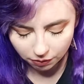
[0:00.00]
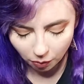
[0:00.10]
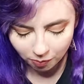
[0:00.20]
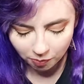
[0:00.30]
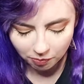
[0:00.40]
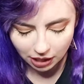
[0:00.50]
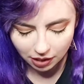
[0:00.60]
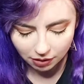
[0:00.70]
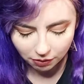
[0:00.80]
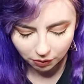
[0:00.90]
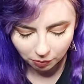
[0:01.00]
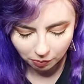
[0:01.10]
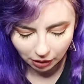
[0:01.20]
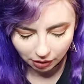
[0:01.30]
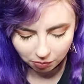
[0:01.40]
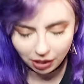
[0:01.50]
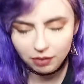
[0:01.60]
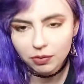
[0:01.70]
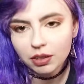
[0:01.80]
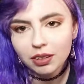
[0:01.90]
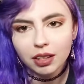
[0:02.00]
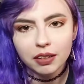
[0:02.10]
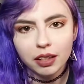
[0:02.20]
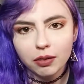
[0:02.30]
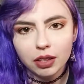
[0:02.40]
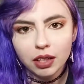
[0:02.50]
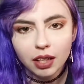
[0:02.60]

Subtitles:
Made for Matte, God, I can't read,